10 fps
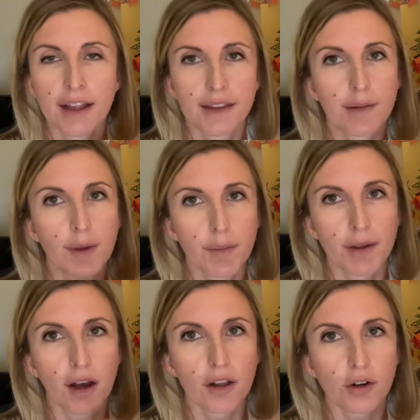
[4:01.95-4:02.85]
They might be
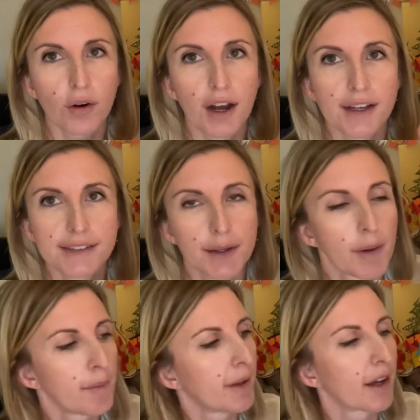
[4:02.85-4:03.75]
all across, they
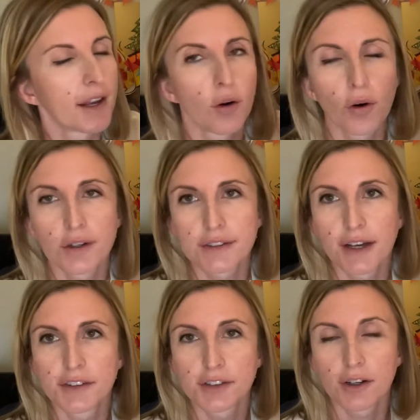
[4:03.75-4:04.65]
might be kind of
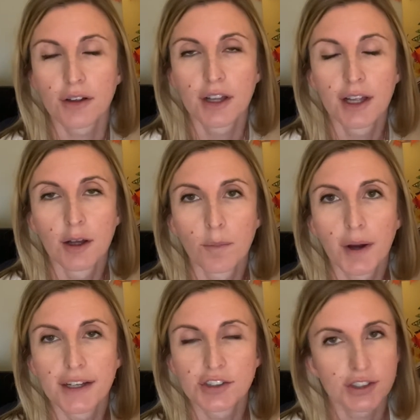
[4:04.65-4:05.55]
horizontal,
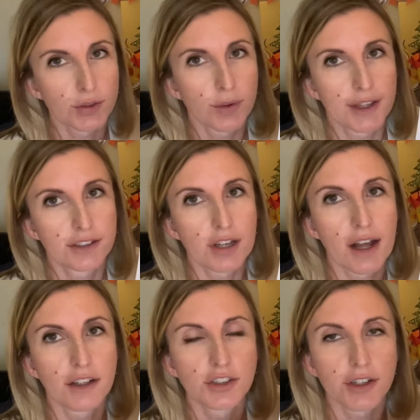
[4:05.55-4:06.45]
but just with the
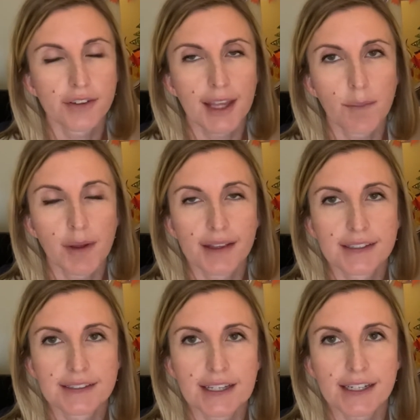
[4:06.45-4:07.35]
challenge of keeping the
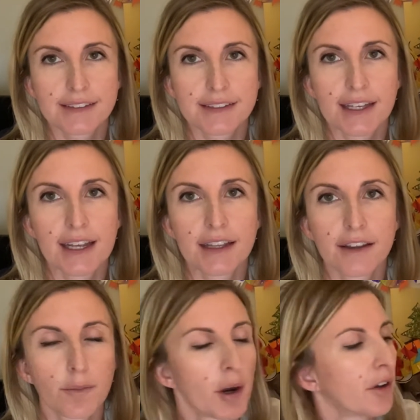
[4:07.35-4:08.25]
sticks in the
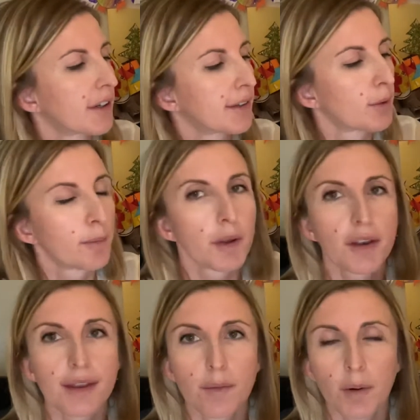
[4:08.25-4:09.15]
barn because we're
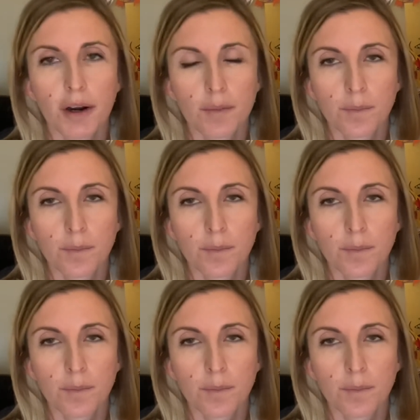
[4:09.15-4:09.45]
building the barn.